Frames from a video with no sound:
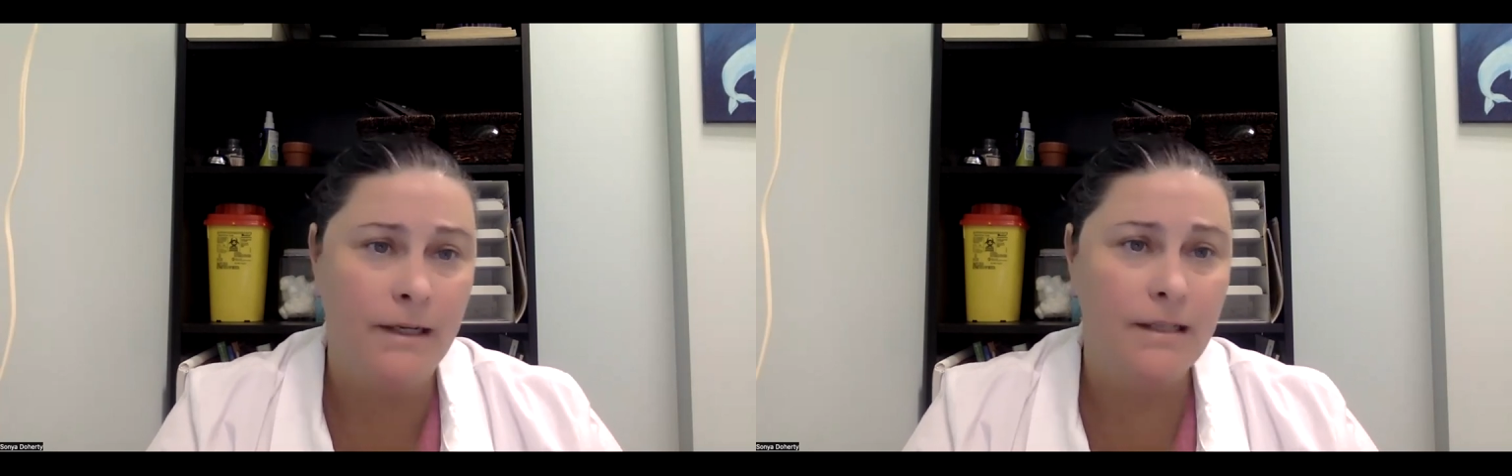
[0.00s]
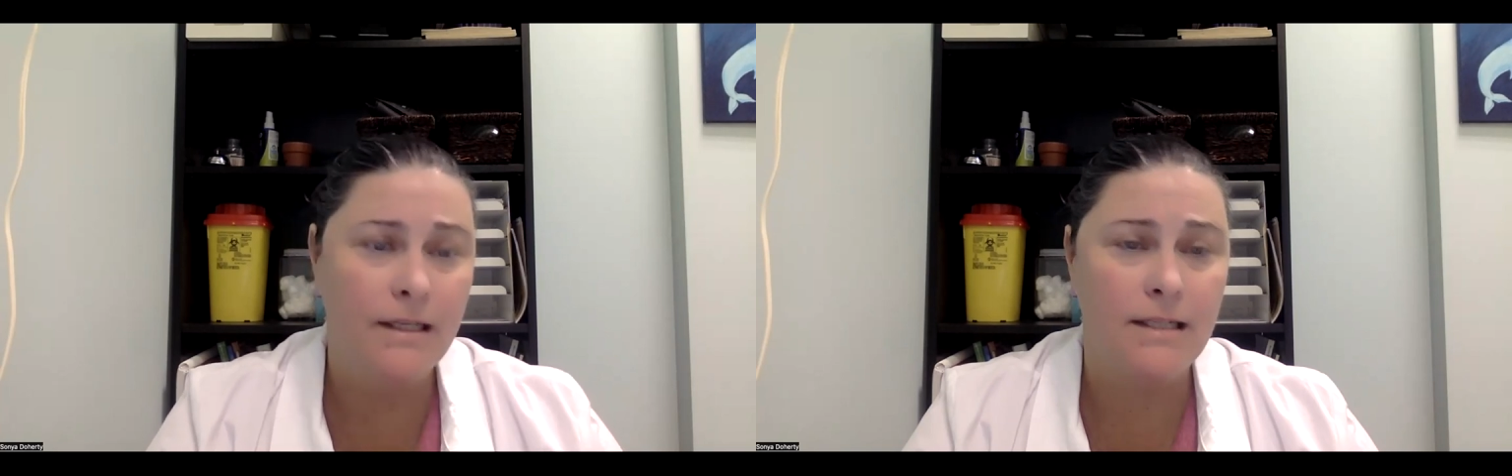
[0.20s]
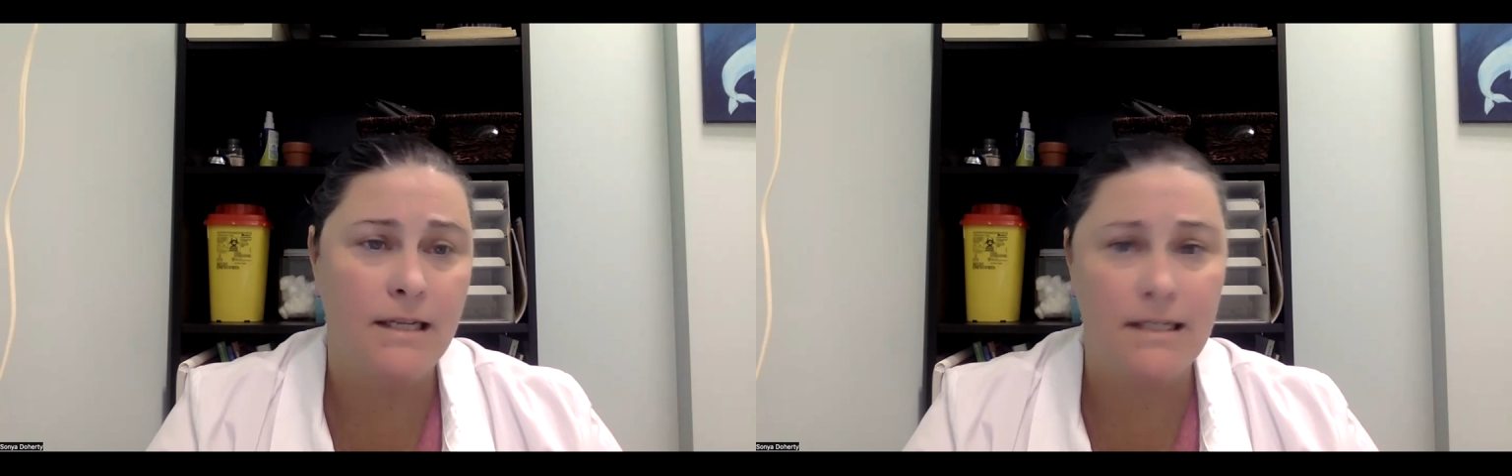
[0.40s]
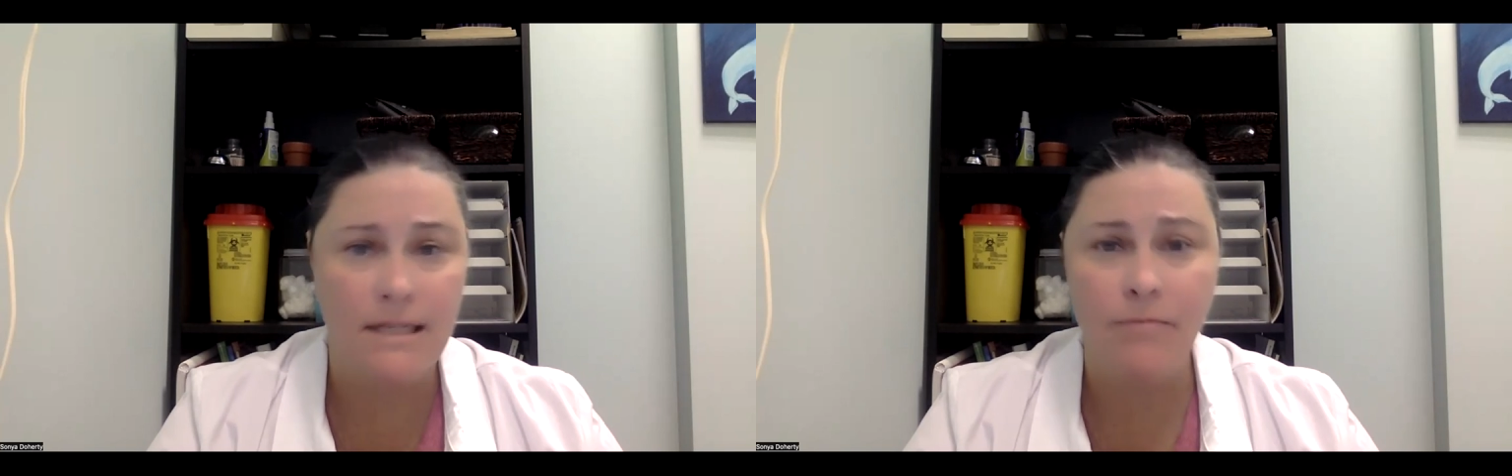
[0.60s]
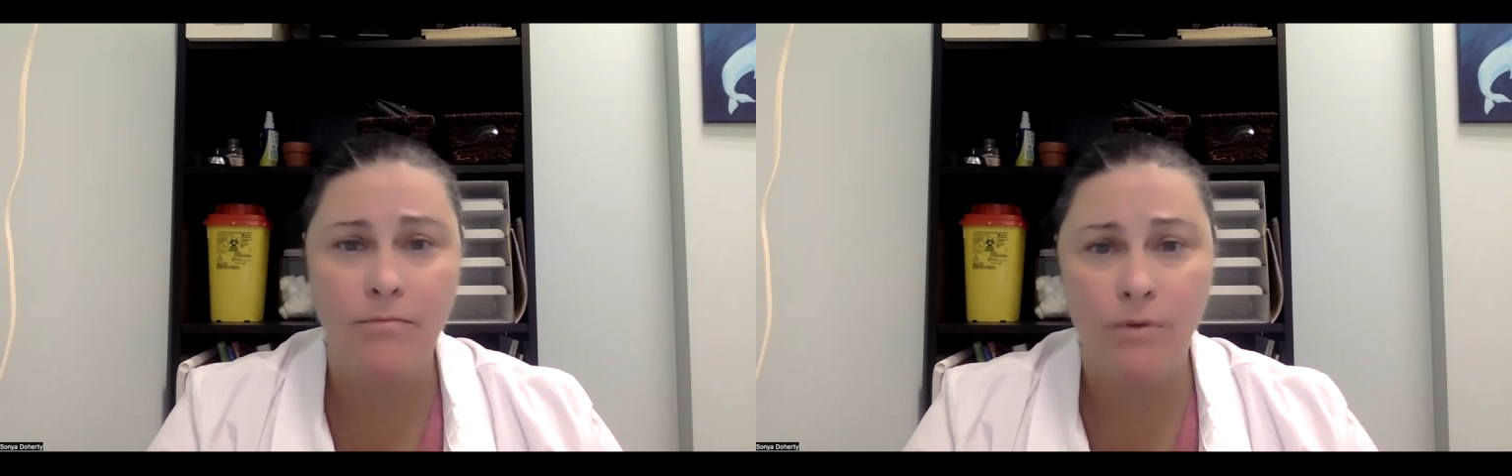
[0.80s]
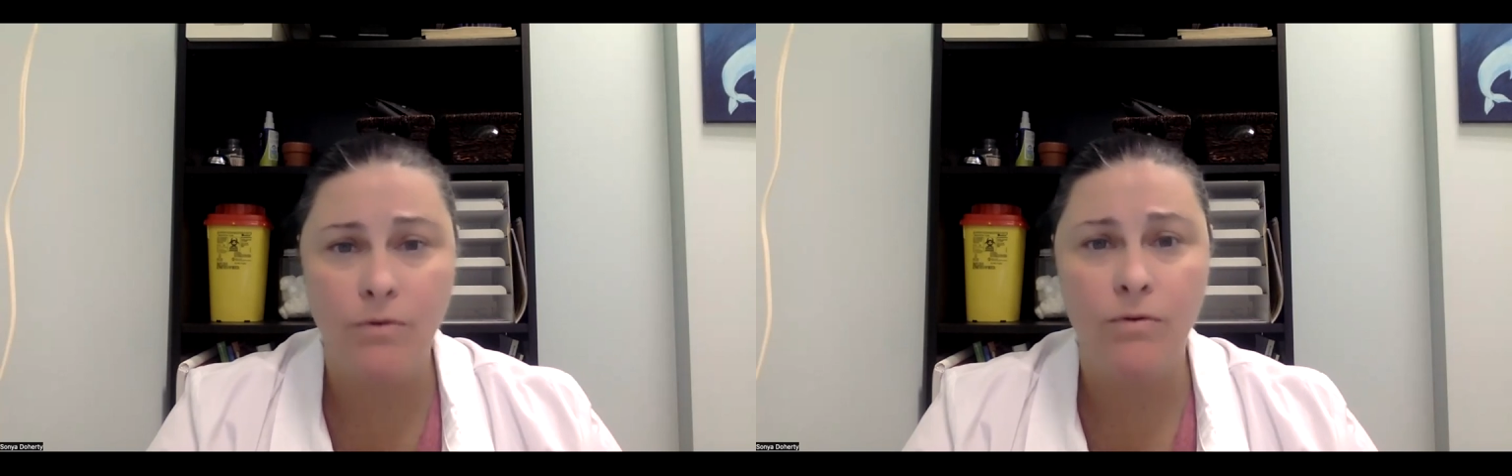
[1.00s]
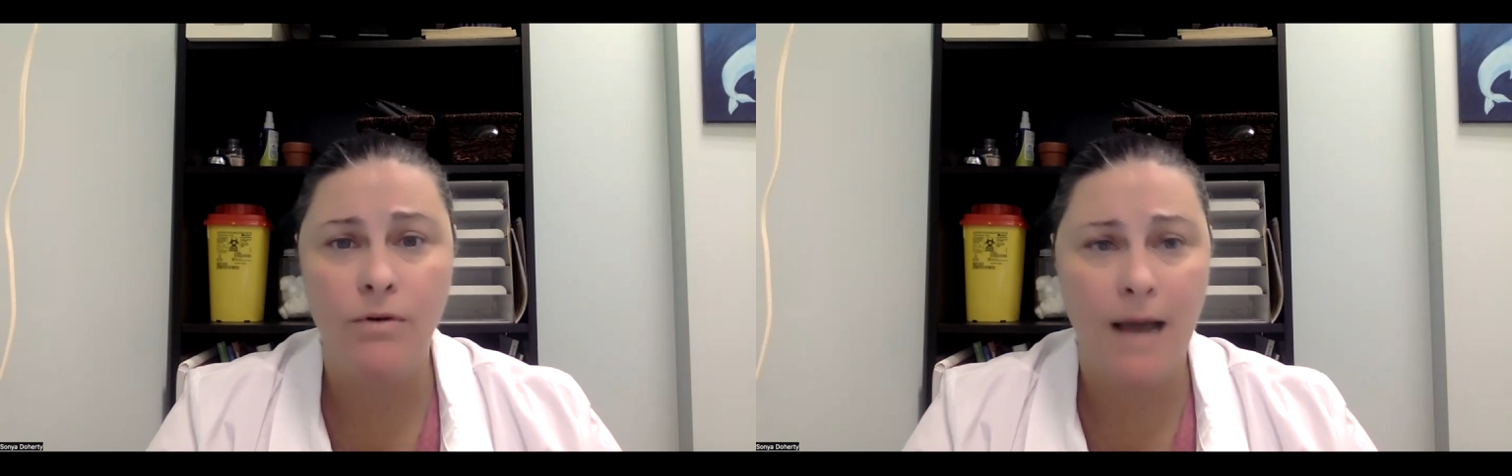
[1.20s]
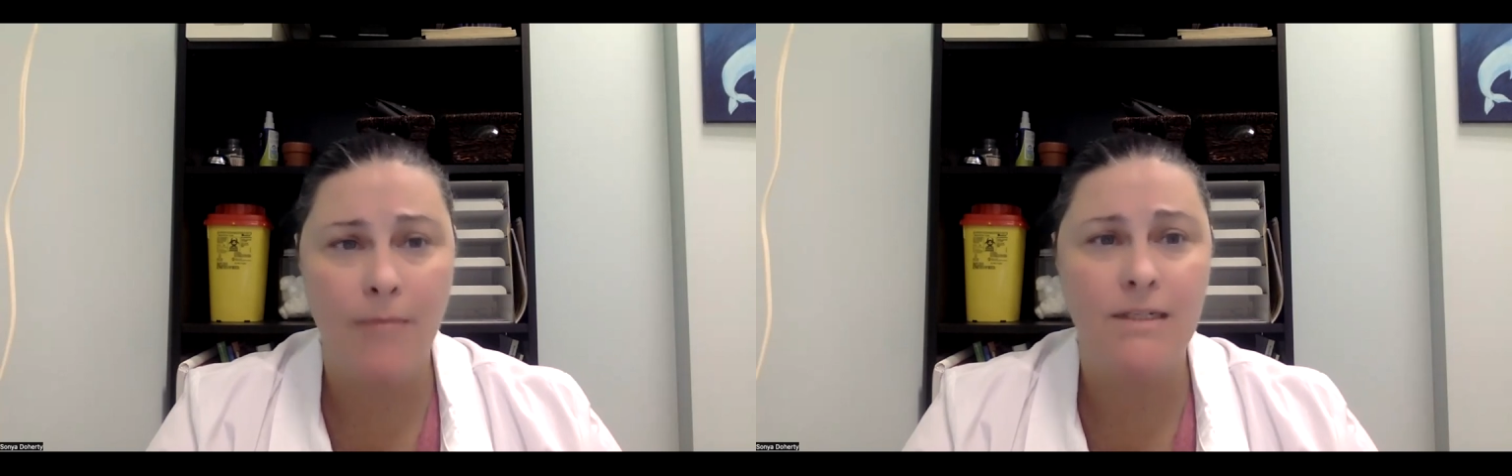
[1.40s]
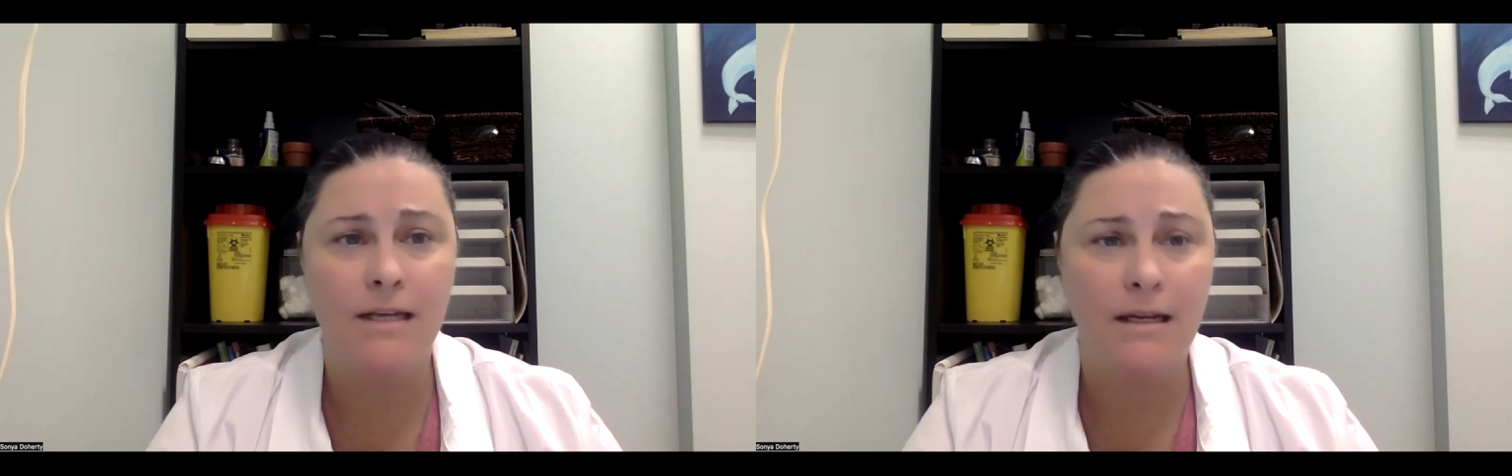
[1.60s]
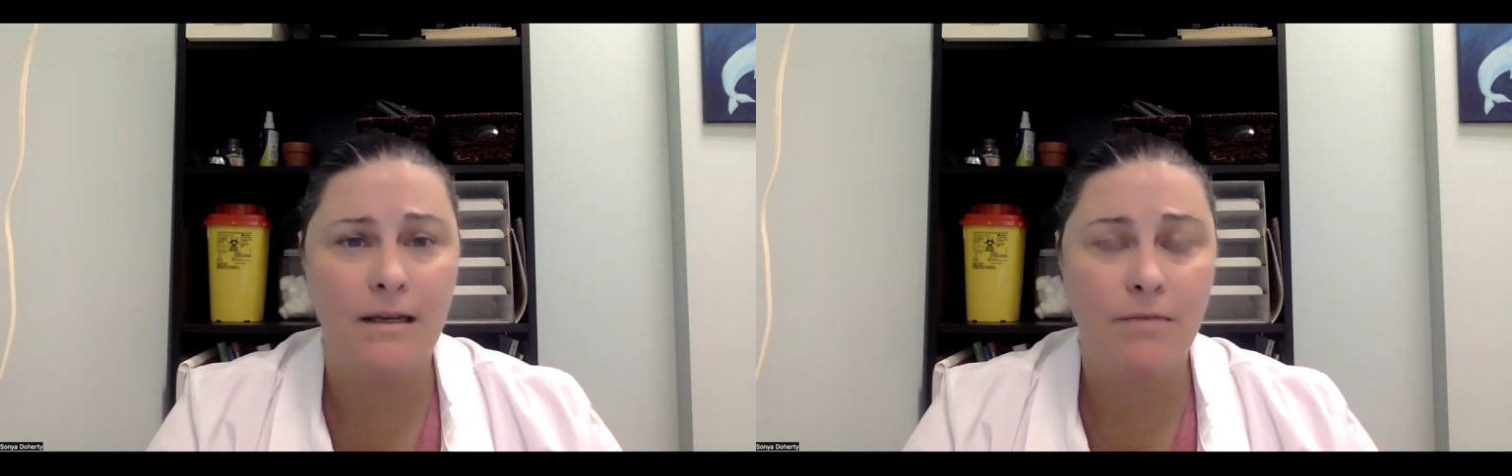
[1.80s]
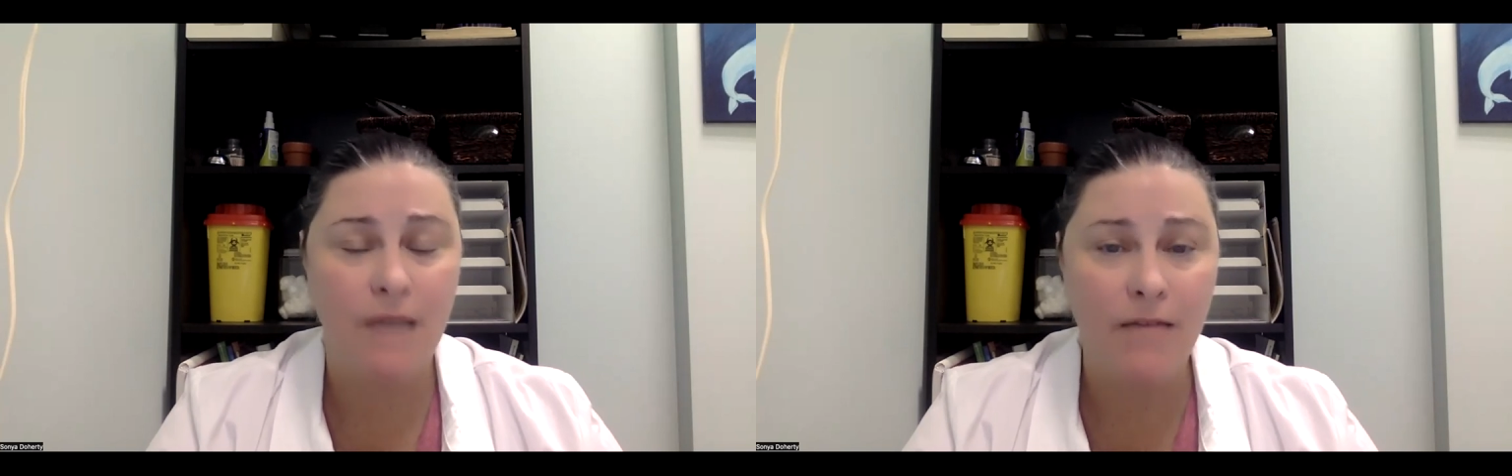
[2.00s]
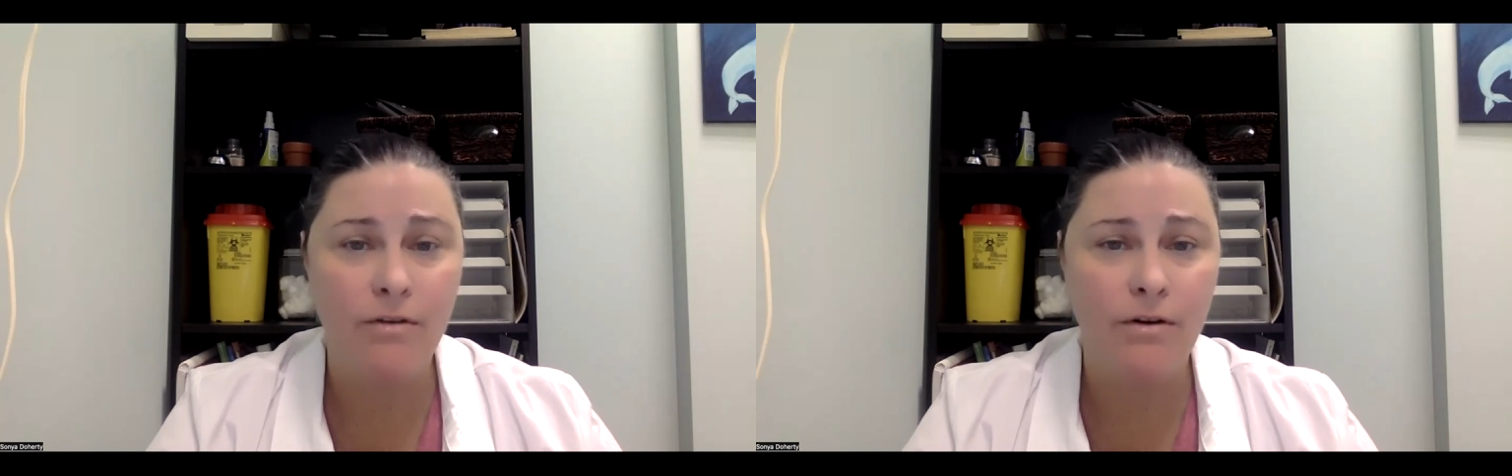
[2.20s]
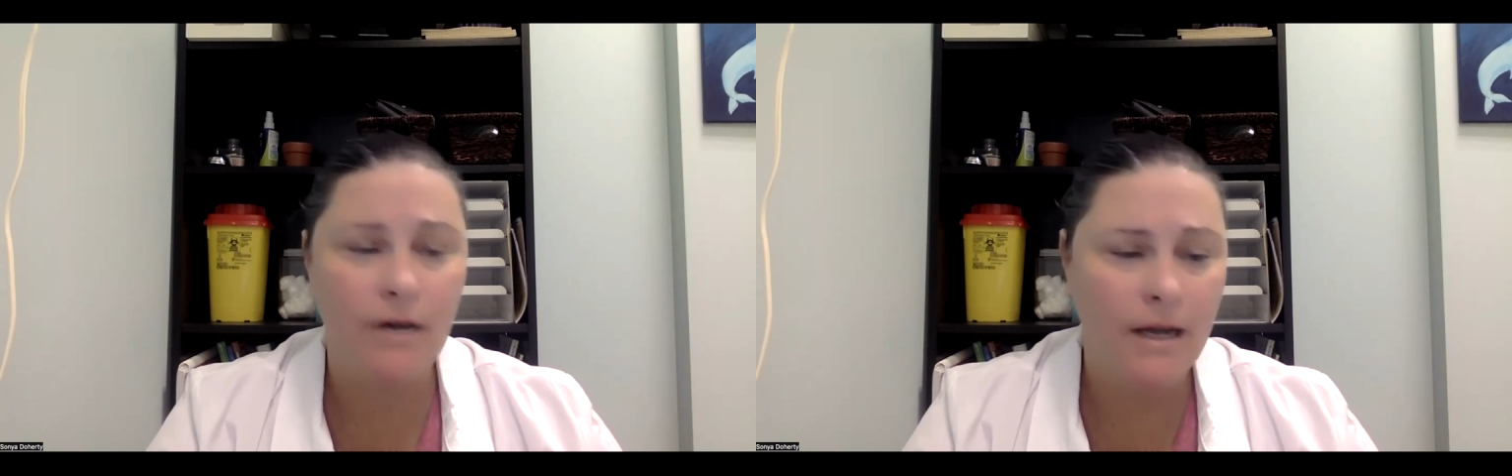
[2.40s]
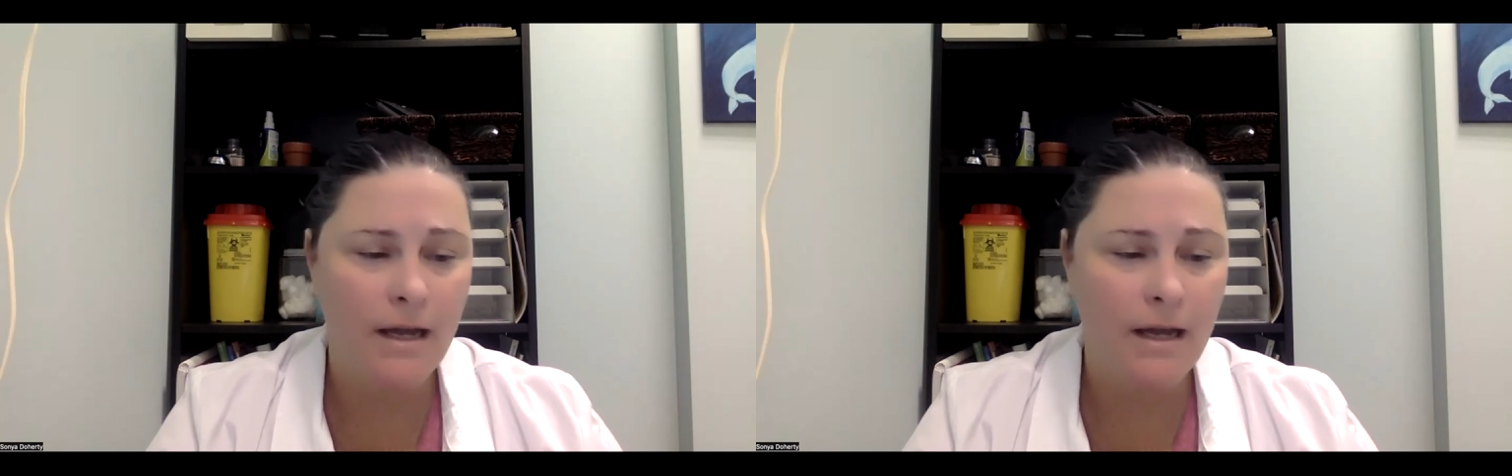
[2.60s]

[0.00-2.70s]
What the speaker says: things like sleep, mood, appetite, behavior,